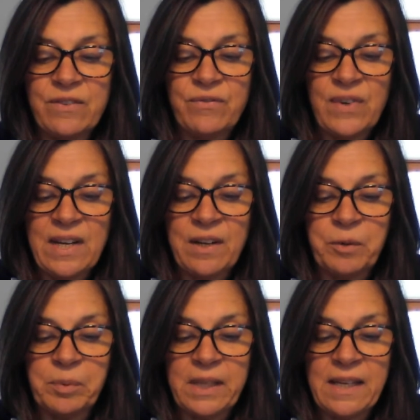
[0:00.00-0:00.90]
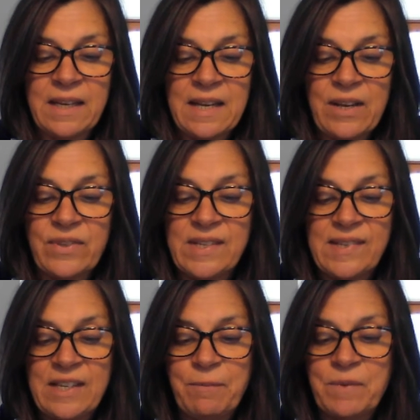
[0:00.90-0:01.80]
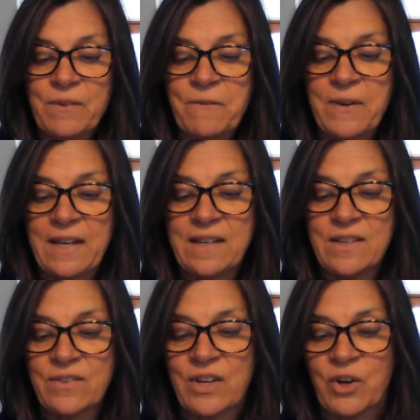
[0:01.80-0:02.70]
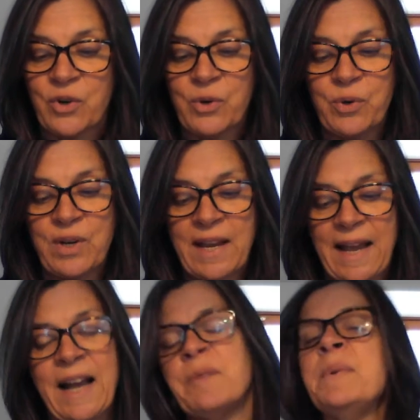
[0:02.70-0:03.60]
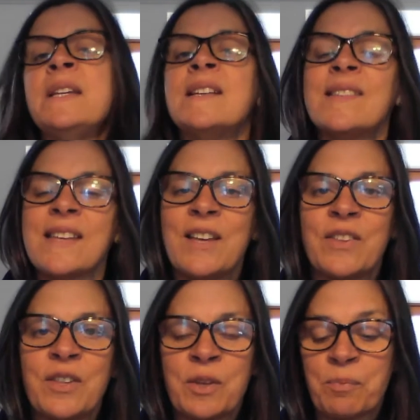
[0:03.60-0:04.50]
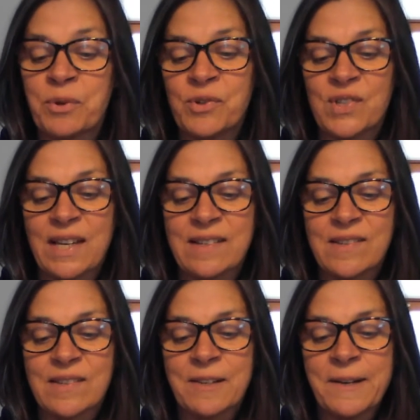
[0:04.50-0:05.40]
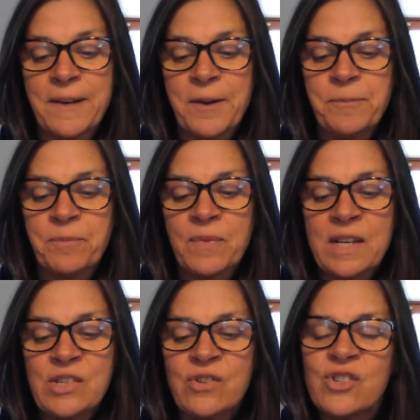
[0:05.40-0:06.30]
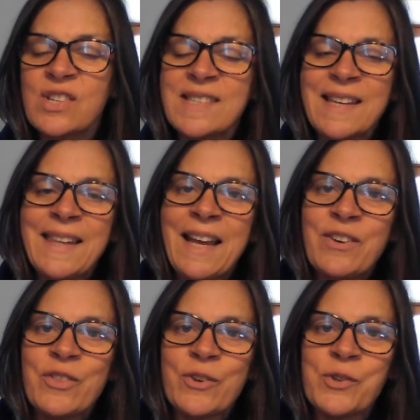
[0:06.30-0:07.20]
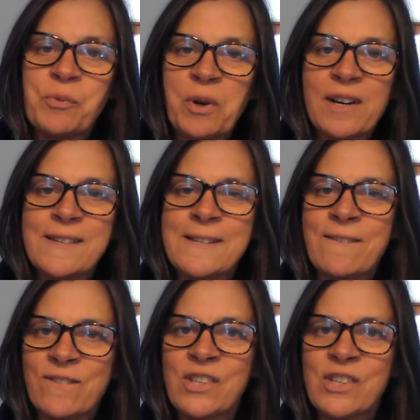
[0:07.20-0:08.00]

Invariably, they seem to find their own happiness in the process. So just allow those words to